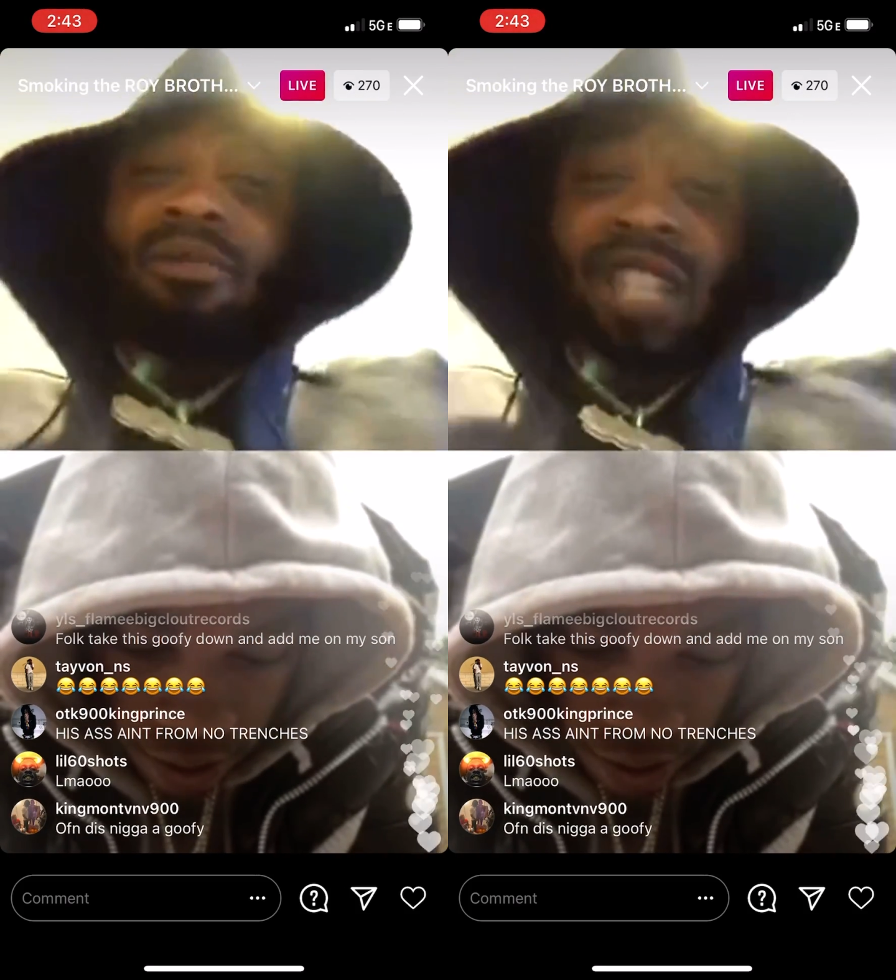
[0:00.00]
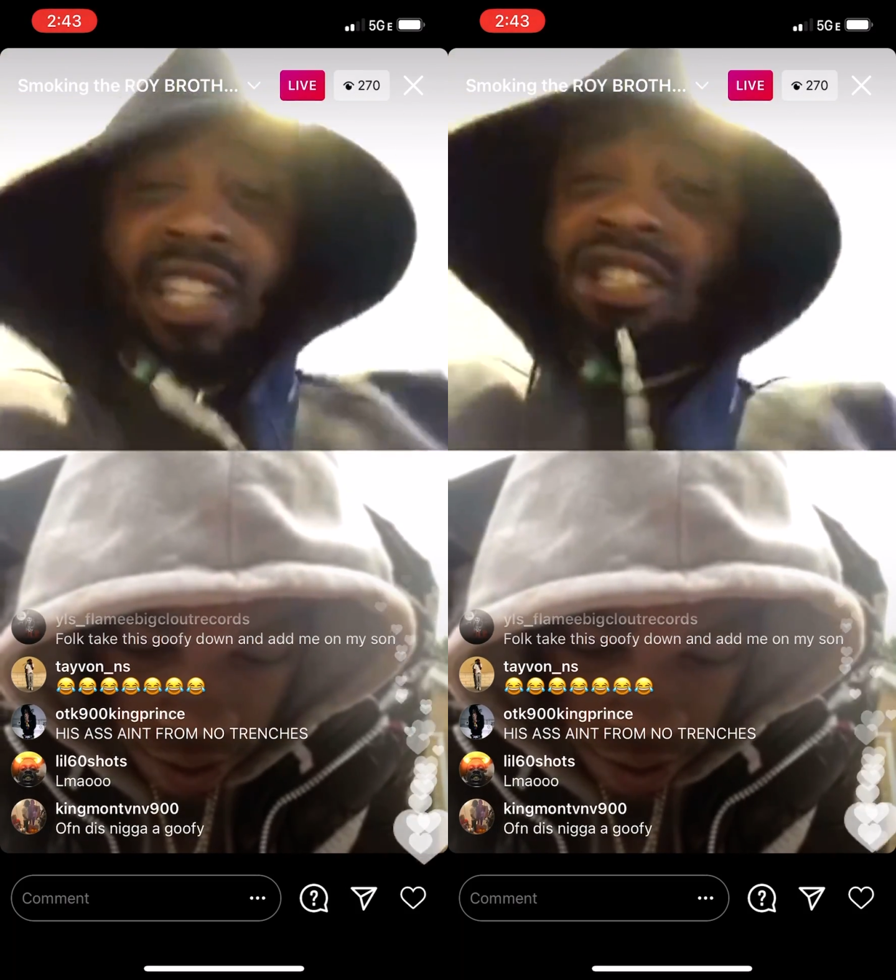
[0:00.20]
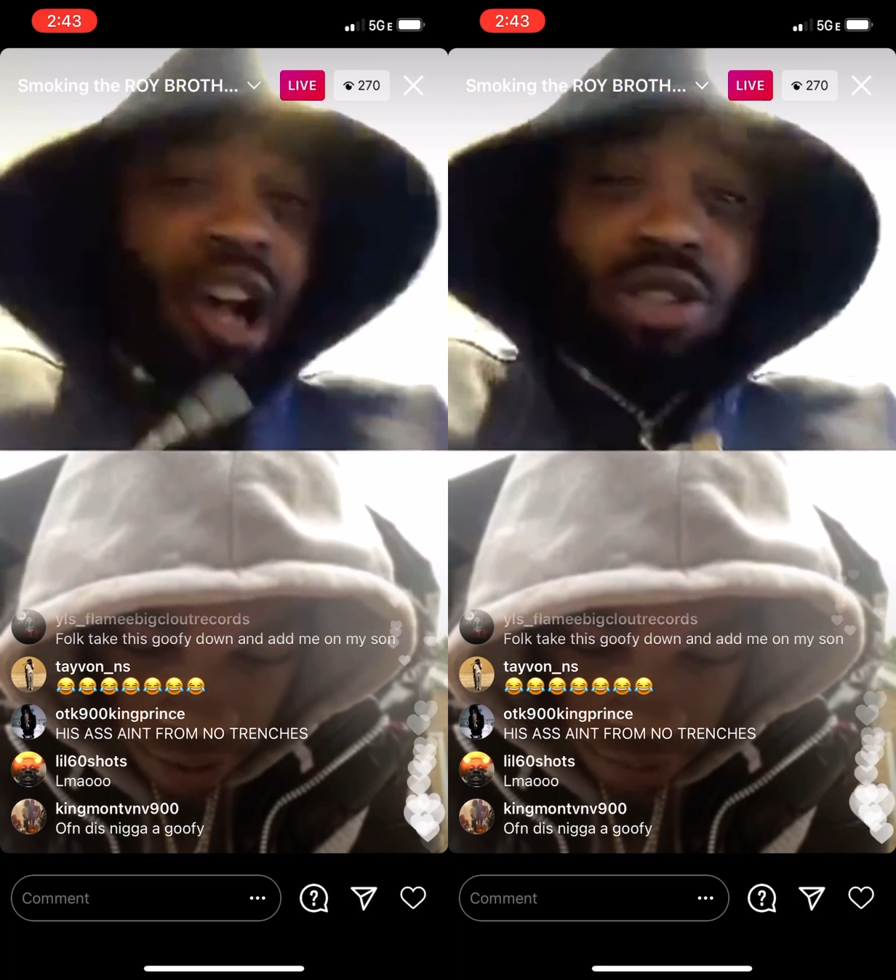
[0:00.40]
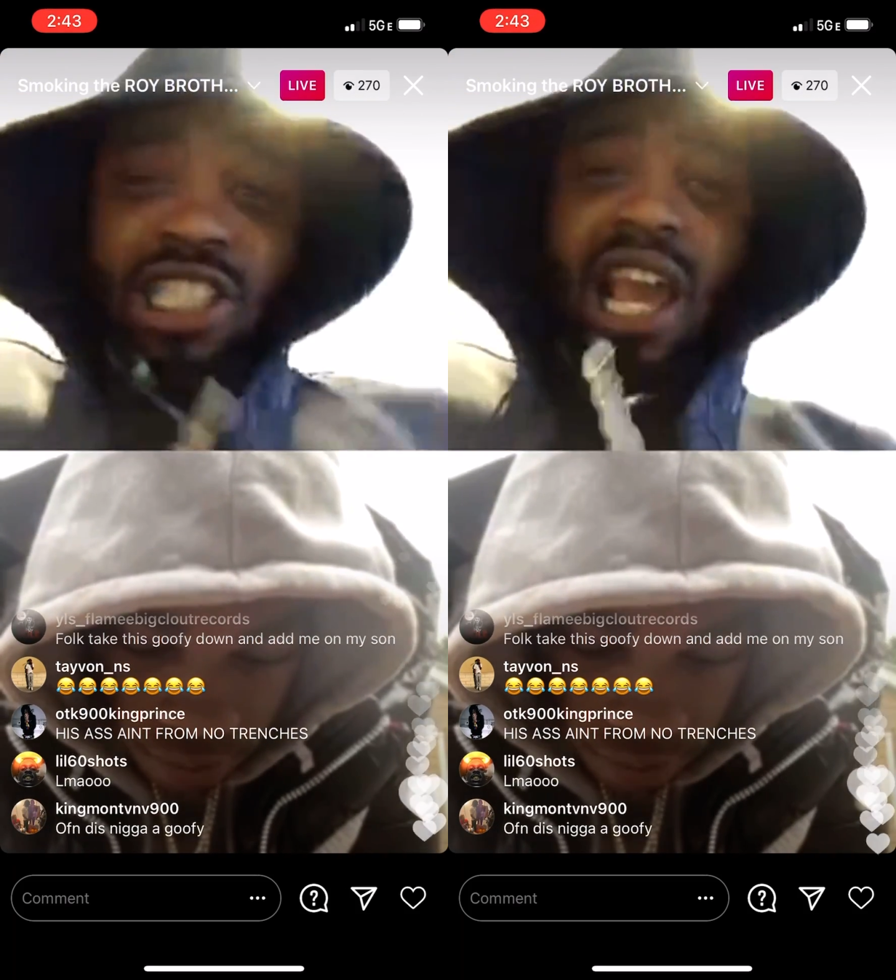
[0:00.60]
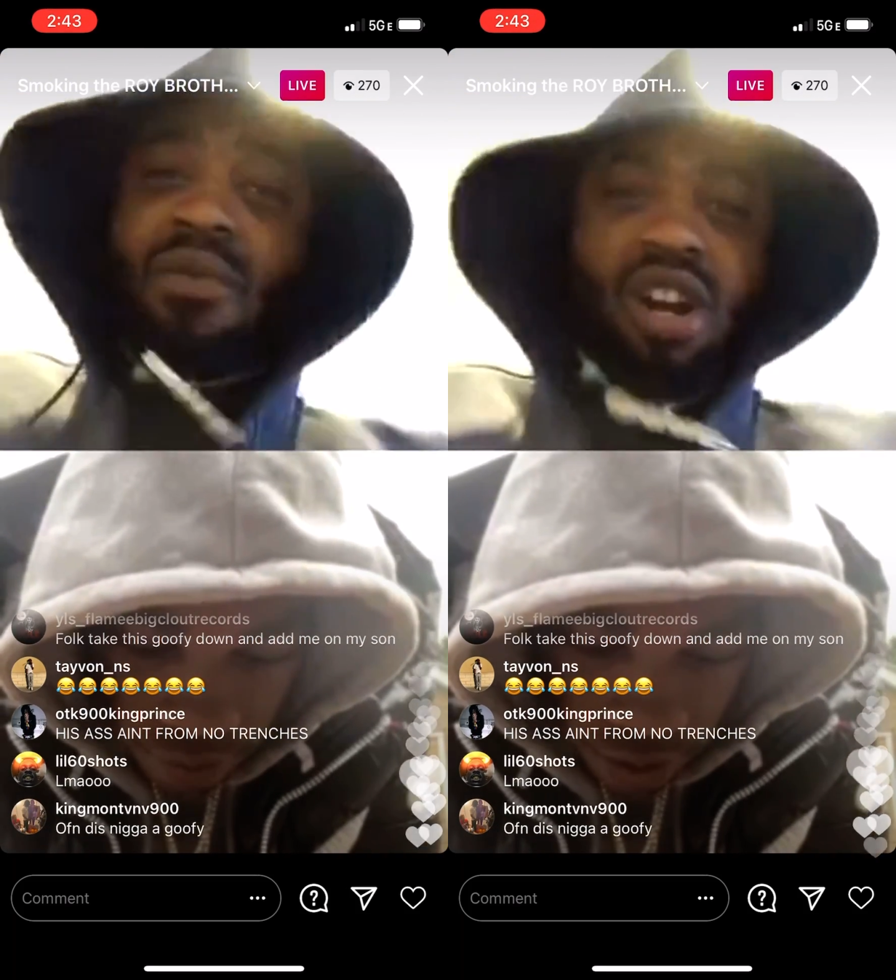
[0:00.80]

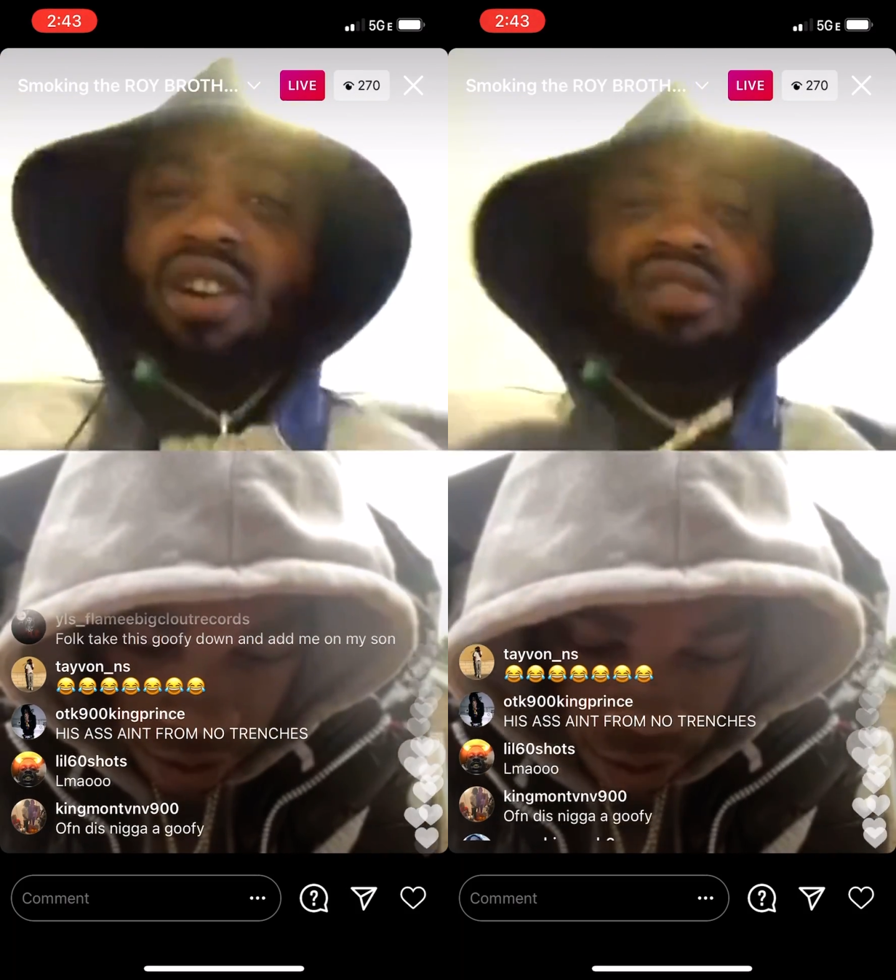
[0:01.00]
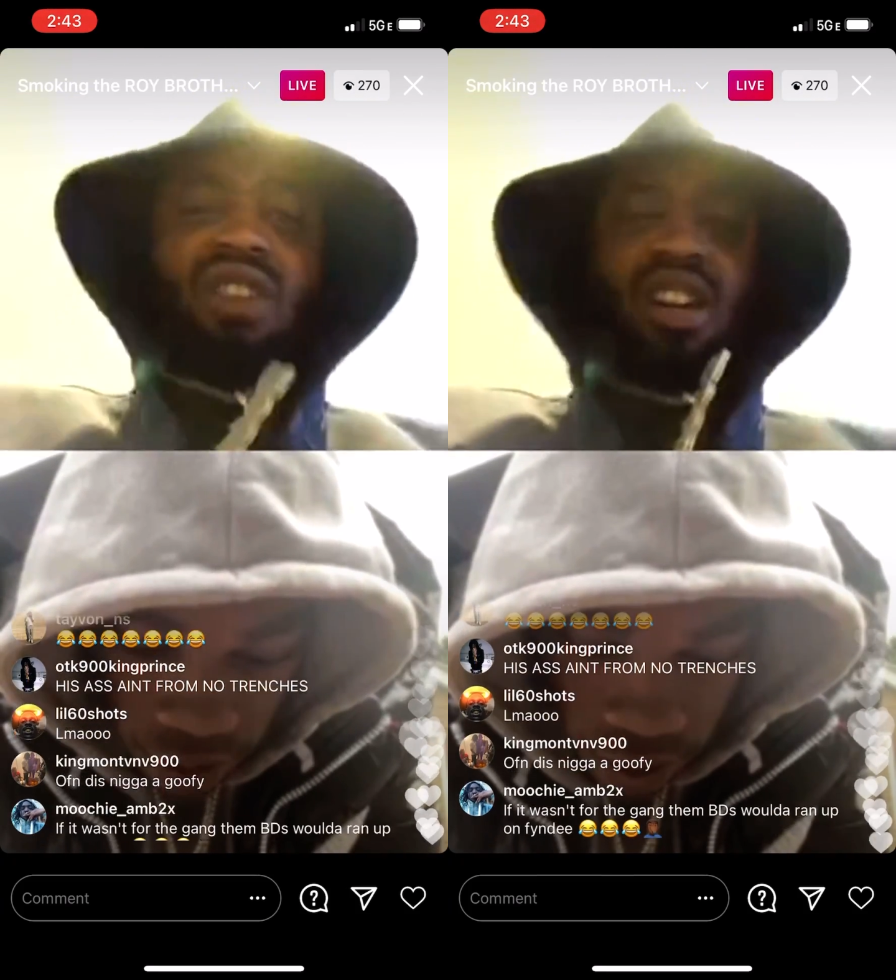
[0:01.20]
associate with Kuna.